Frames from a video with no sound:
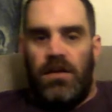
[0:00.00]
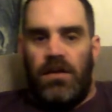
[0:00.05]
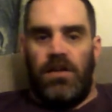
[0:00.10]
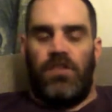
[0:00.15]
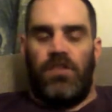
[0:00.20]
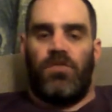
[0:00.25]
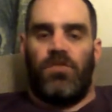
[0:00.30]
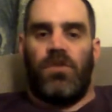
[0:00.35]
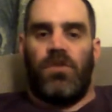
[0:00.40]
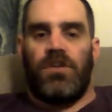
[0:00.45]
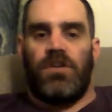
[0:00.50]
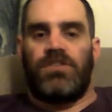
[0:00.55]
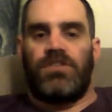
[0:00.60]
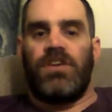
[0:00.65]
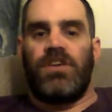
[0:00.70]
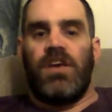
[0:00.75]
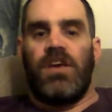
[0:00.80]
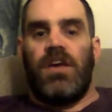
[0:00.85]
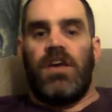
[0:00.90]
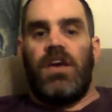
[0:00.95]
In other
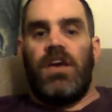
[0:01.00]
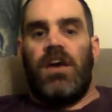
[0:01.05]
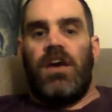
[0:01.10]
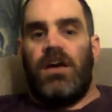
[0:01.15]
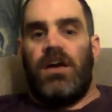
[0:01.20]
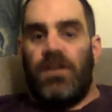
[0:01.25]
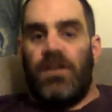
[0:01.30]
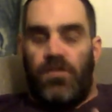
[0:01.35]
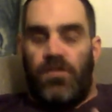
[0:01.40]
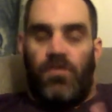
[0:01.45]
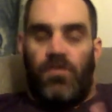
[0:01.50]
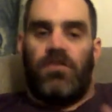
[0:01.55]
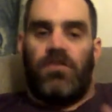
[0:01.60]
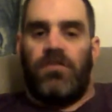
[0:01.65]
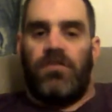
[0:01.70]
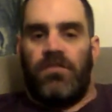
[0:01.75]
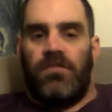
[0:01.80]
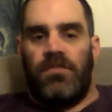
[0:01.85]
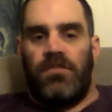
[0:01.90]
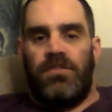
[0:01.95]
words, another
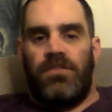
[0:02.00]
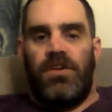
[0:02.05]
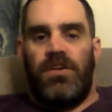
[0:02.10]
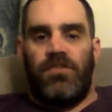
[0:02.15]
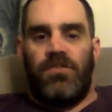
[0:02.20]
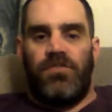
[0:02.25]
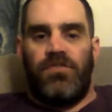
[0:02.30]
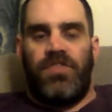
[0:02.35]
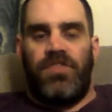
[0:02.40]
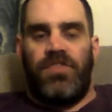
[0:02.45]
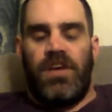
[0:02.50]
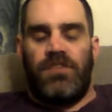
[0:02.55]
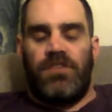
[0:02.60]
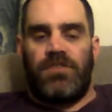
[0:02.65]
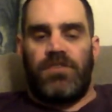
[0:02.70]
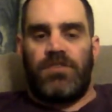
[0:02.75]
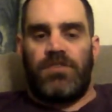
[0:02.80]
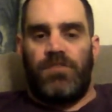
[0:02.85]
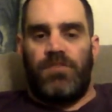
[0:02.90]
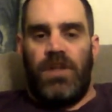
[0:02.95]
thing to
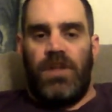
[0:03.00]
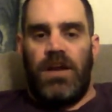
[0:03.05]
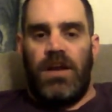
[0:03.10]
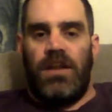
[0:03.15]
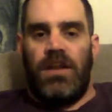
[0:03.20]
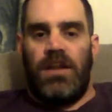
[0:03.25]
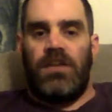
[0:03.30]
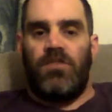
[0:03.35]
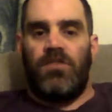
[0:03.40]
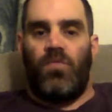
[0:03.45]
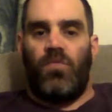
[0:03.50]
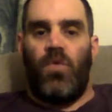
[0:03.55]
explain it,